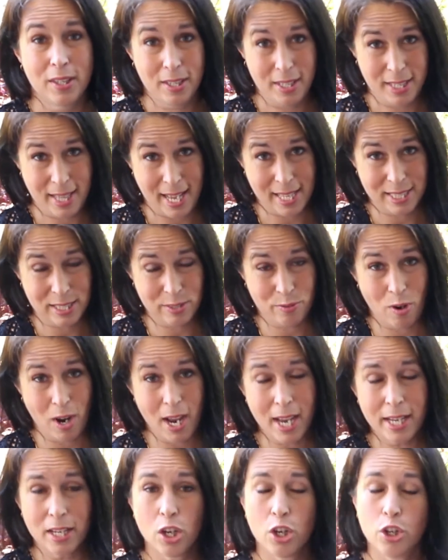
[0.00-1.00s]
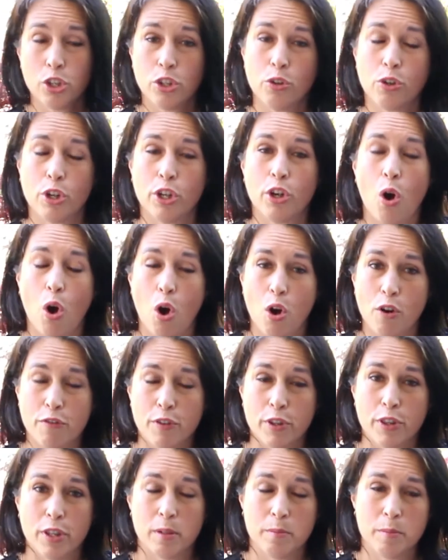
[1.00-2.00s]
That's right, you could
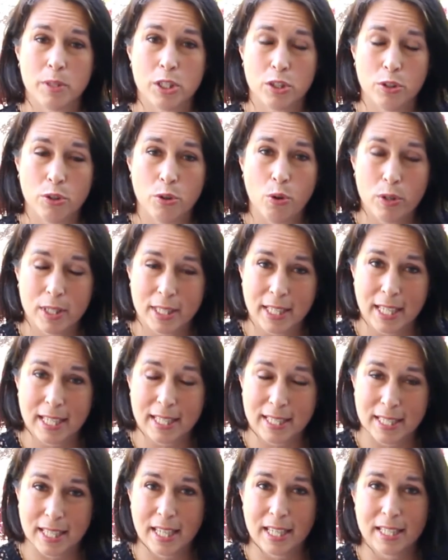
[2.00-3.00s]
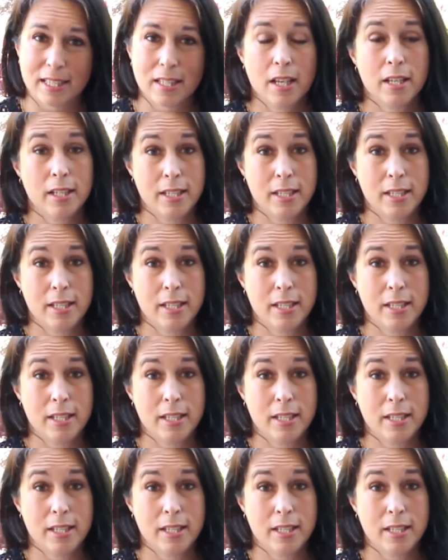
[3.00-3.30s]
offer them to your deities,